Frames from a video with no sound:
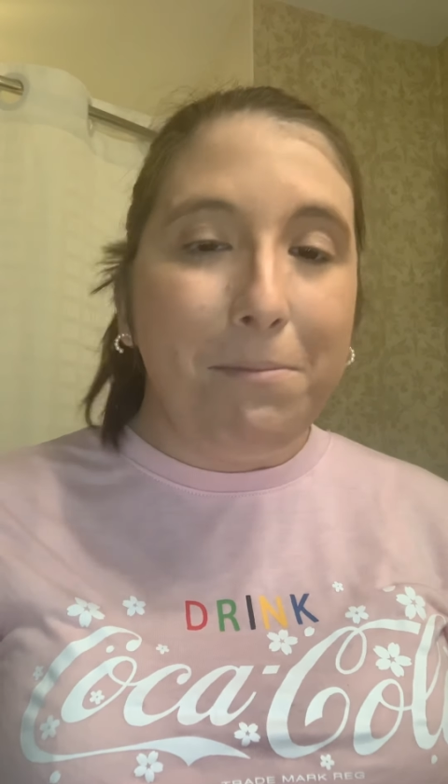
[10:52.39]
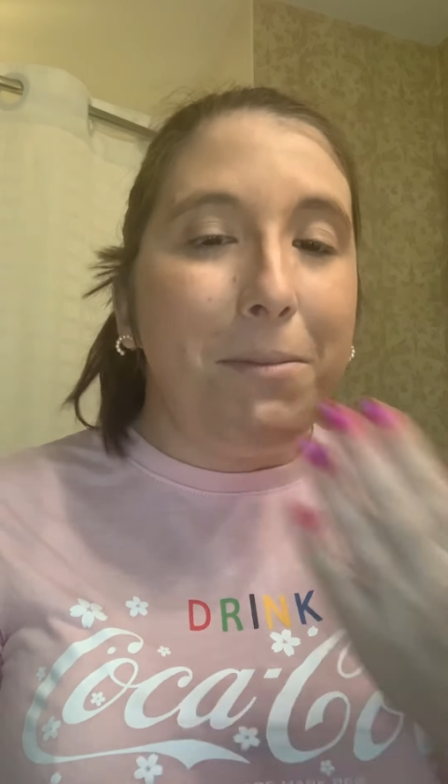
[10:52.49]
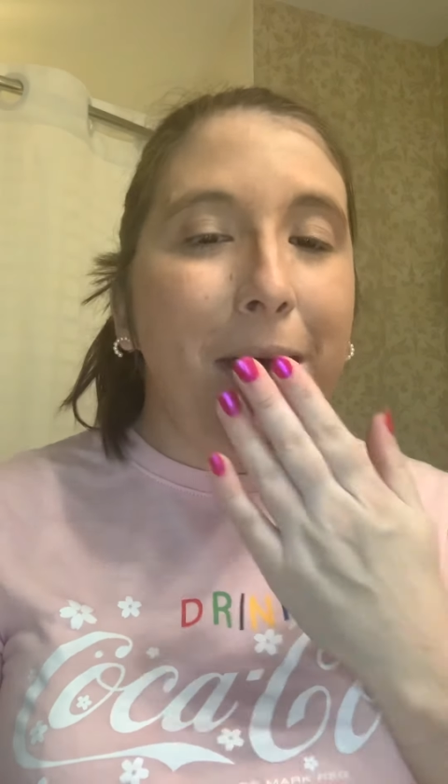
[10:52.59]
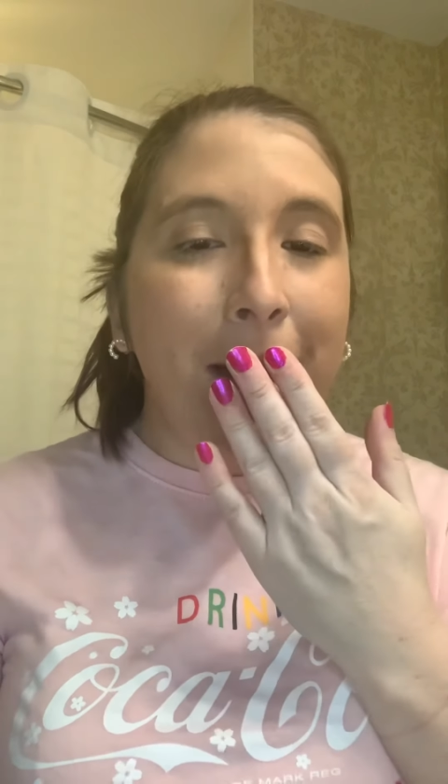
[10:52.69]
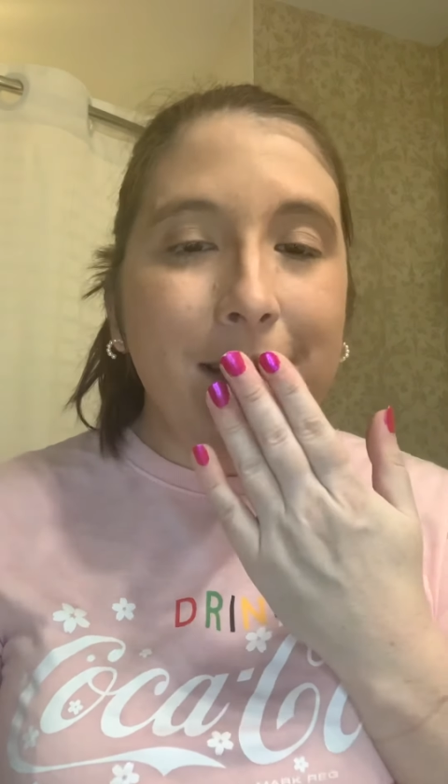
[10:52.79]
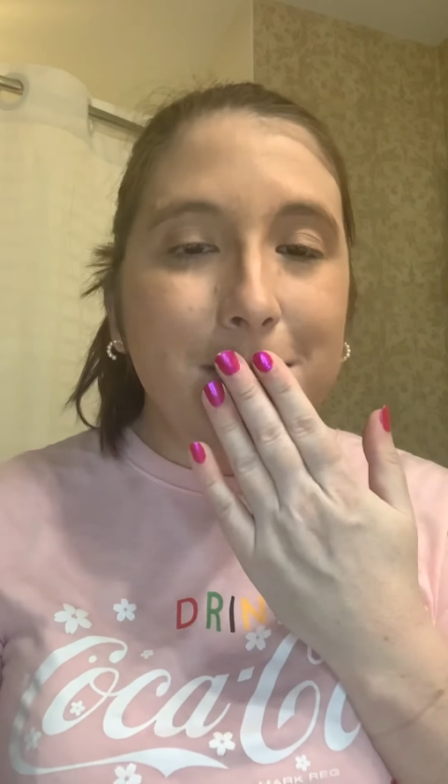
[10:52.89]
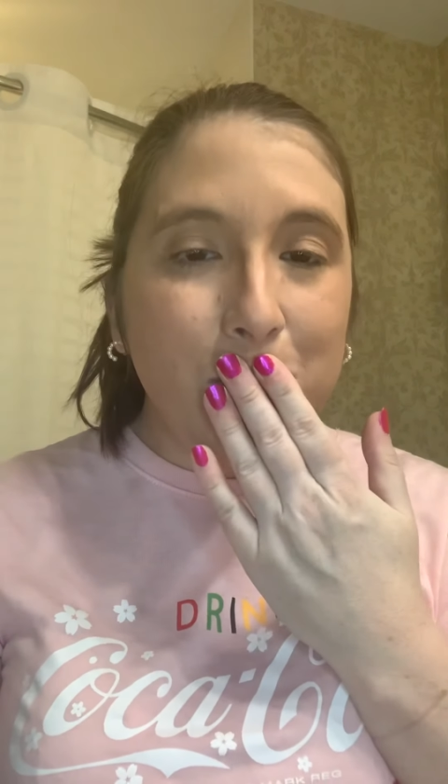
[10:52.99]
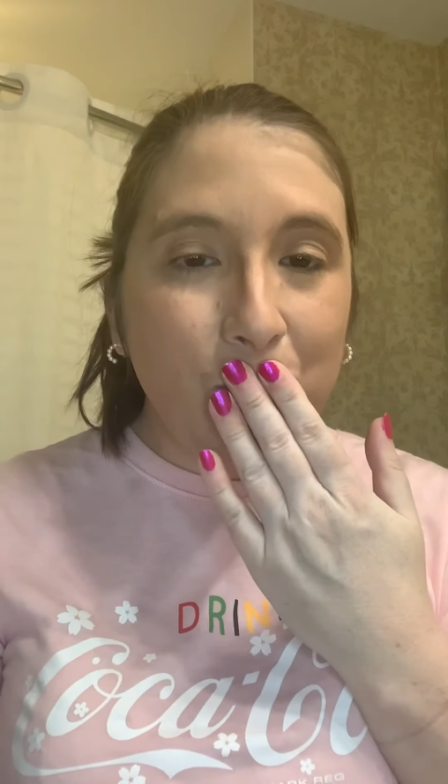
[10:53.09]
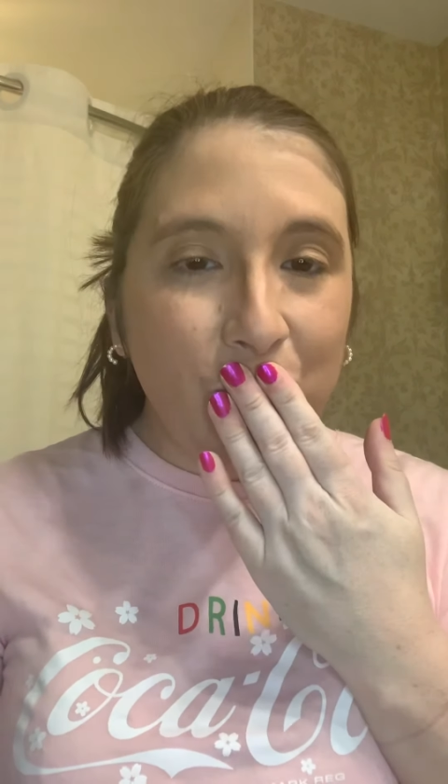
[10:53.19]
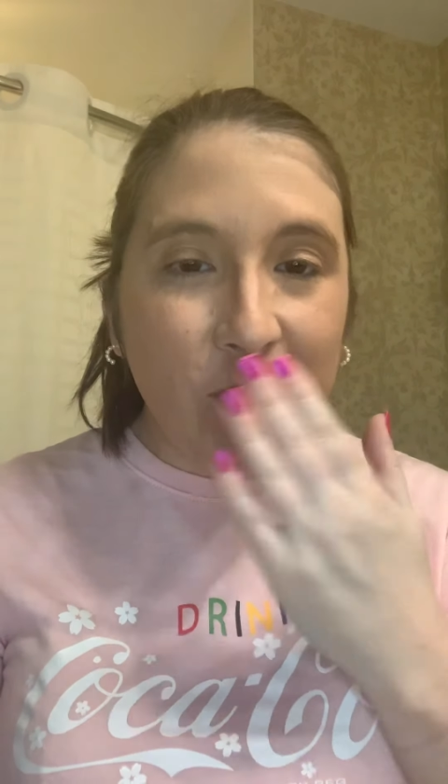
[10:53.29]
Bye guys.
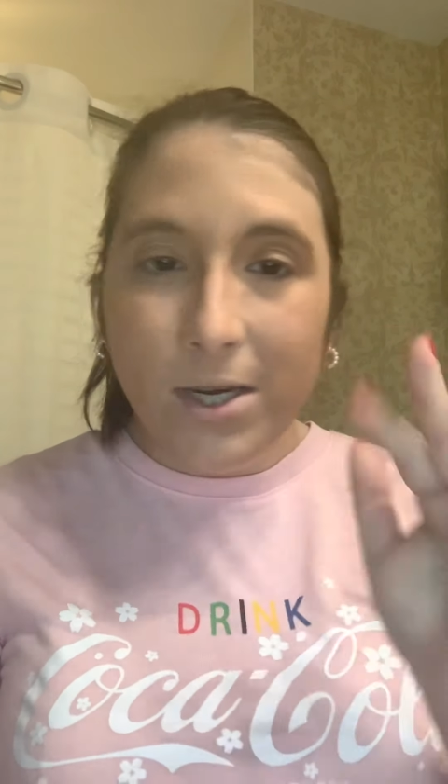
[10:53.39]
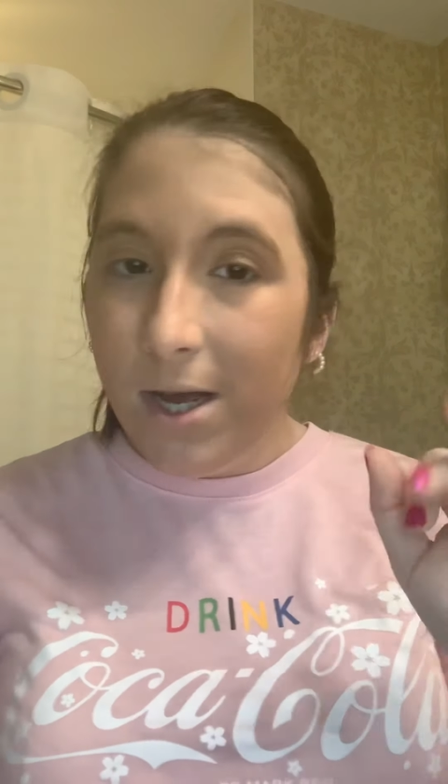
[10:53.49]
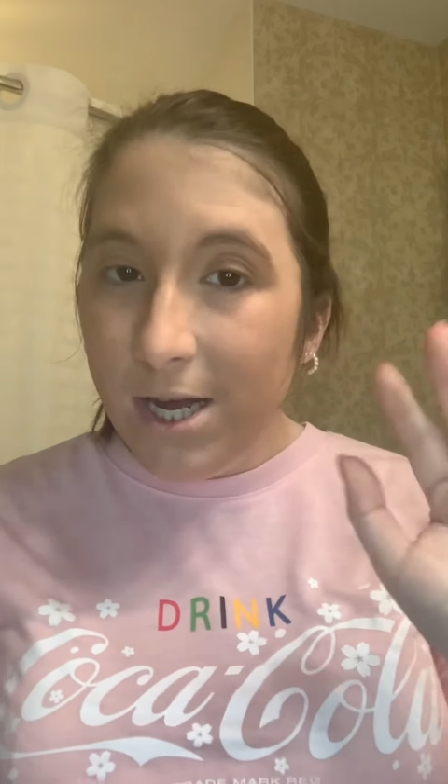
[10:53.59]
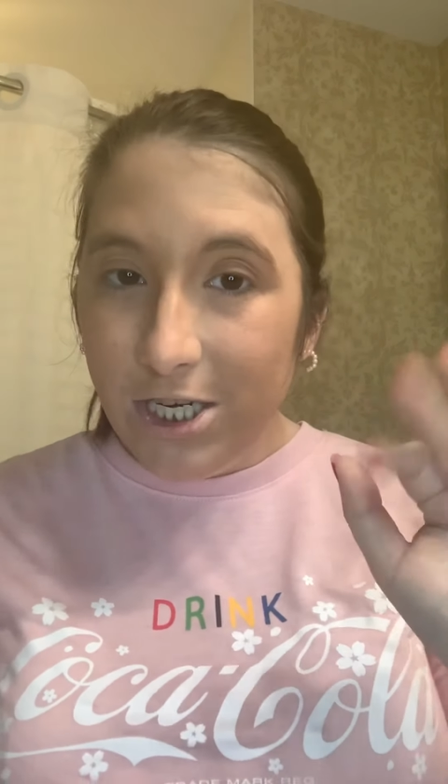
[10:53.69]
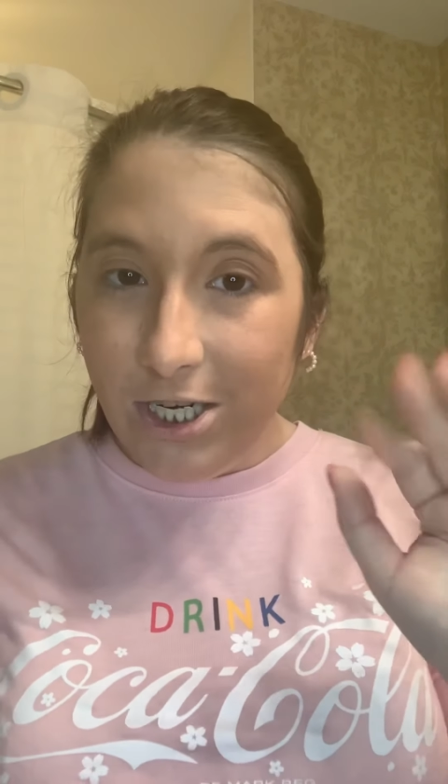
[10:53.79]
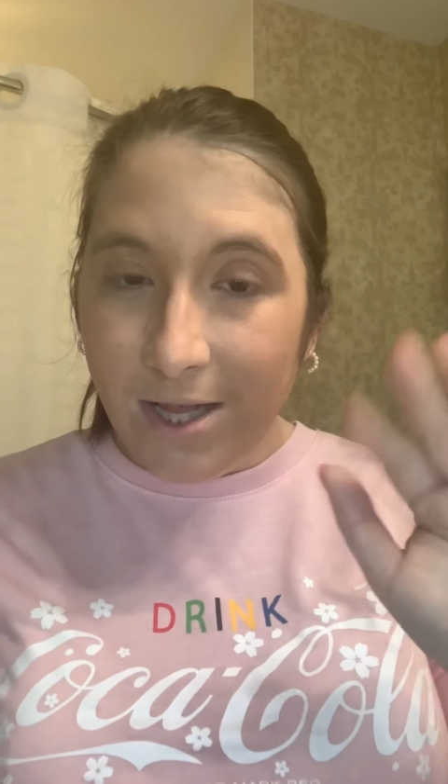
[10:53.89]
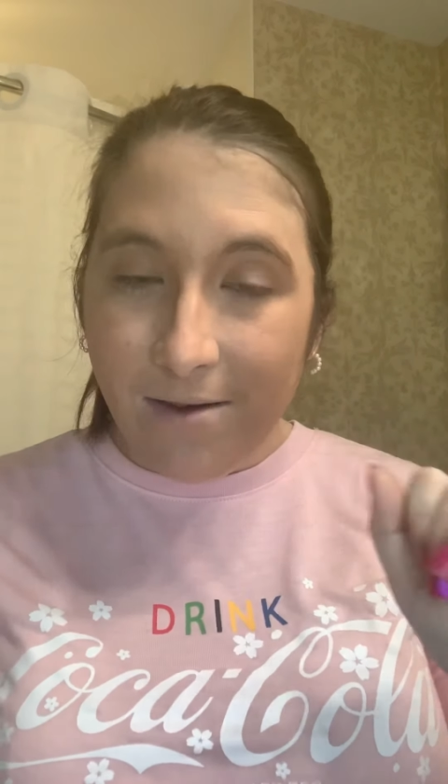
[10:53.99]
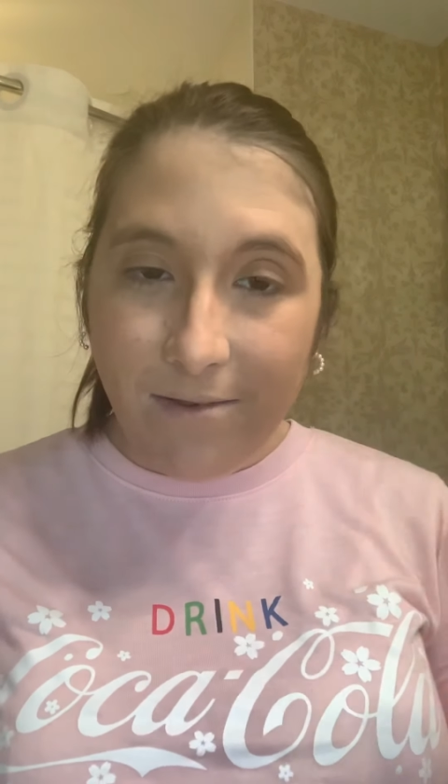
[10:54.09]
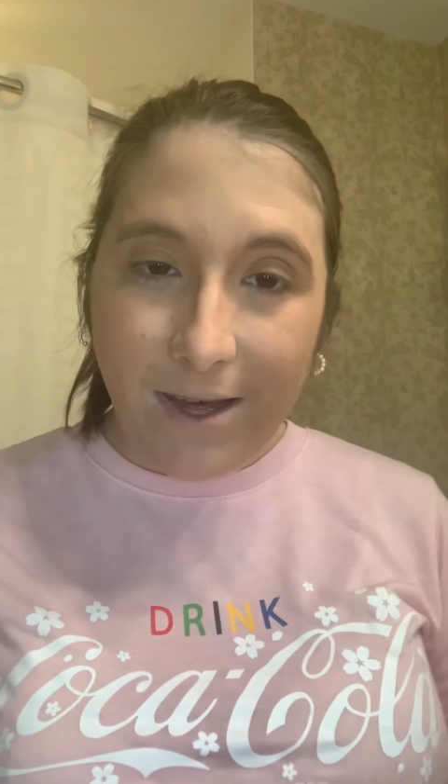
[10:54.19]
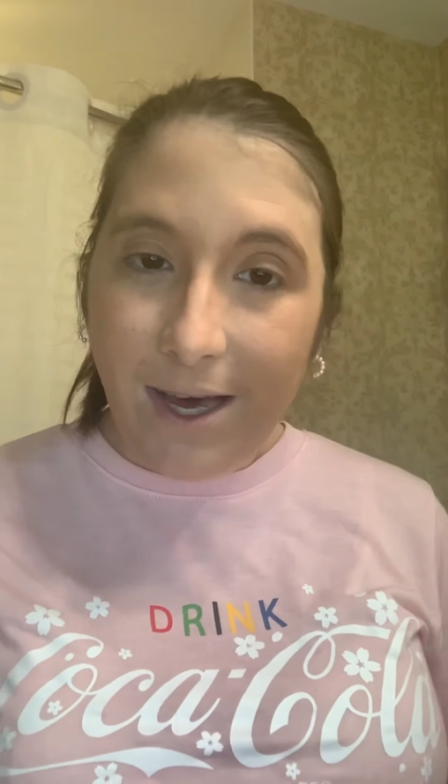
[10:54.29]
Stay
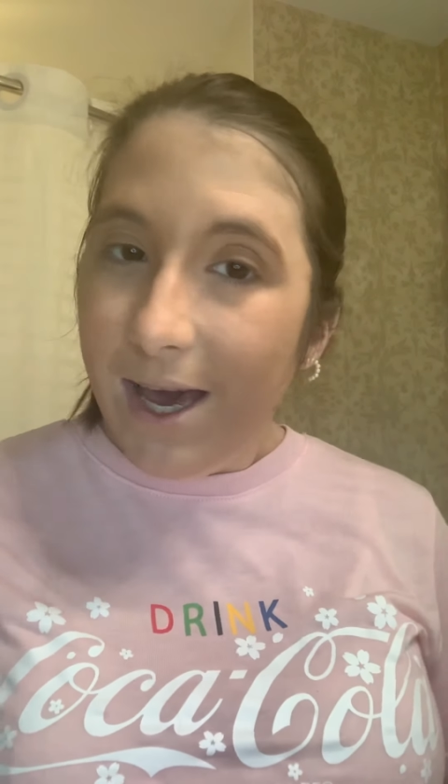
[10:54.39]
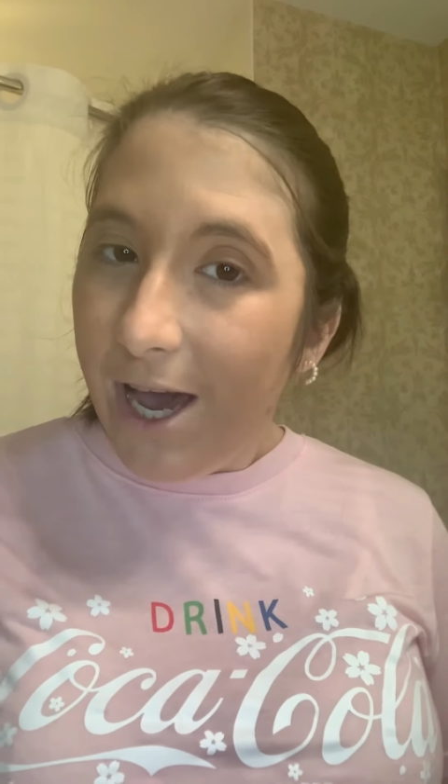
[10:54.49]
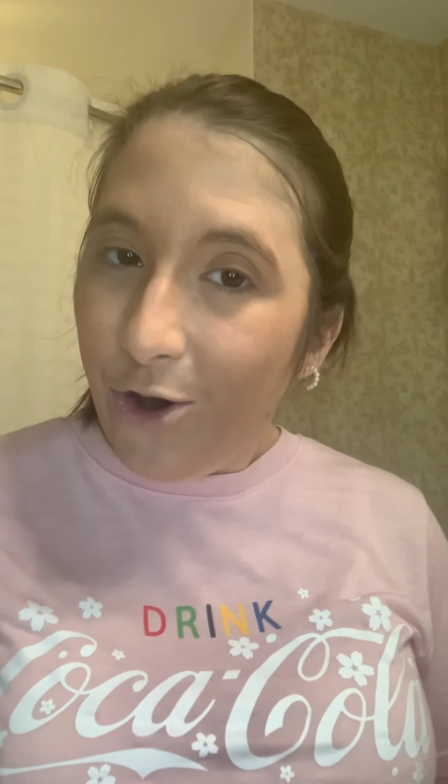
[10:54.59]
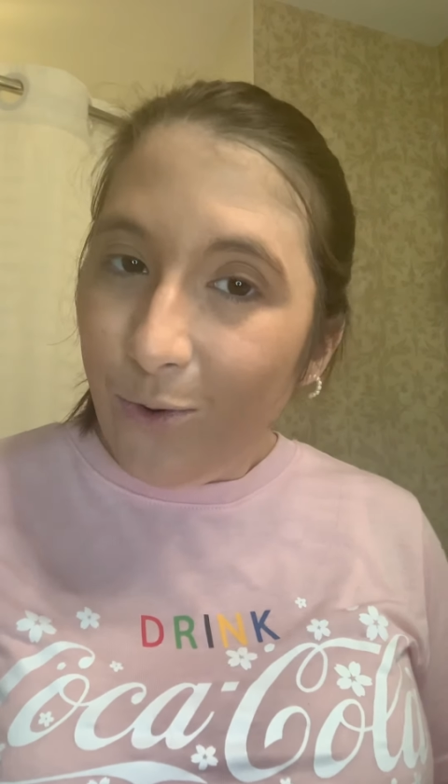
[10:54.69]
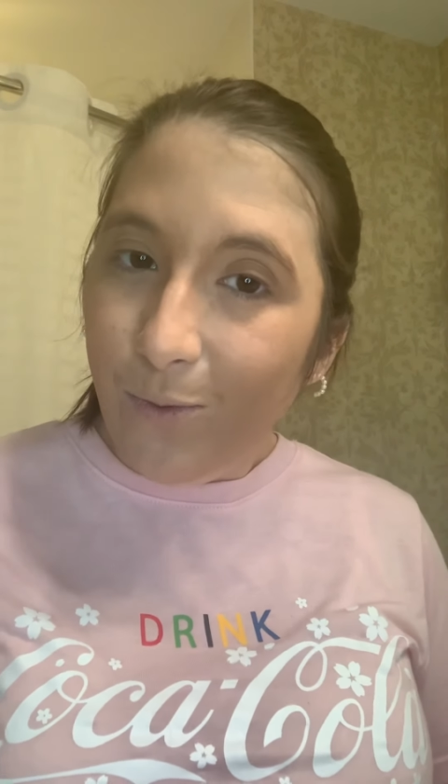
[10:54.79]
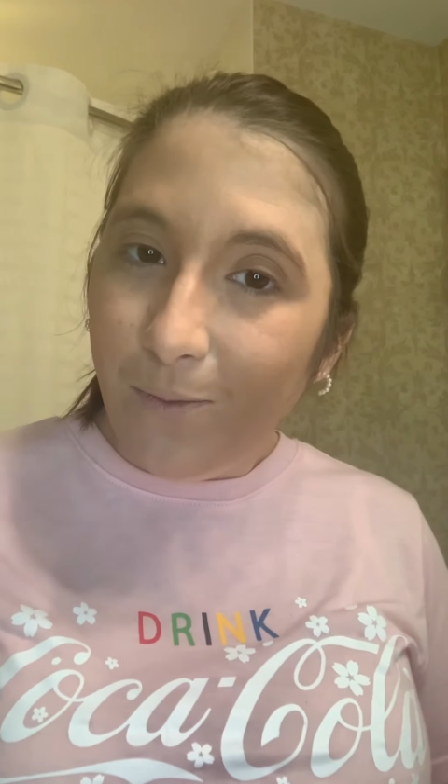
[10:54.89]
lovely. Oh.